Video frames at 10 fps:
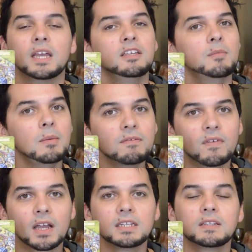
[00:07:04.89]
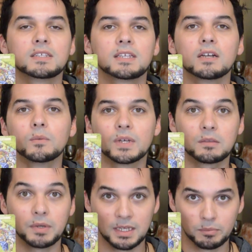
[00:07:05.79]
And you may be finding this out
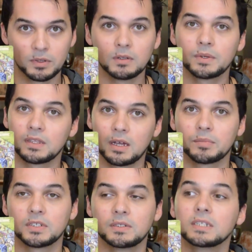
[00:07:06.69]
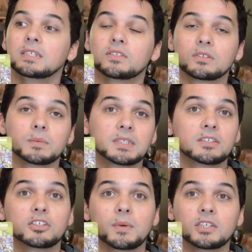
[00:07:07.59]
with people, with opportunities, or with
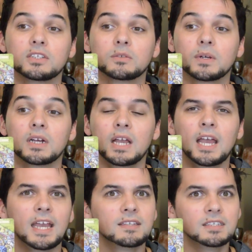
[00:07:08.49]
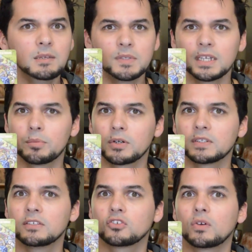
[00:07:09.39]
situations where it seems like a
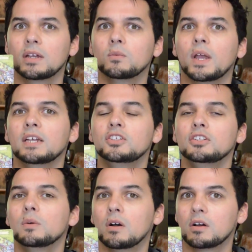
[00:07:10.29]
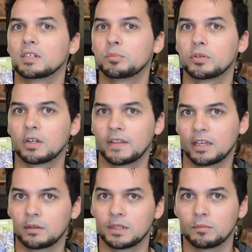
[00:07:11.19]
person's trying way too hard to put on
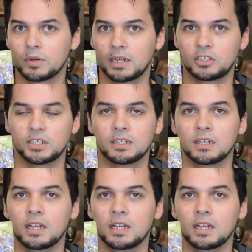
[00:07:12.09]
that good impression.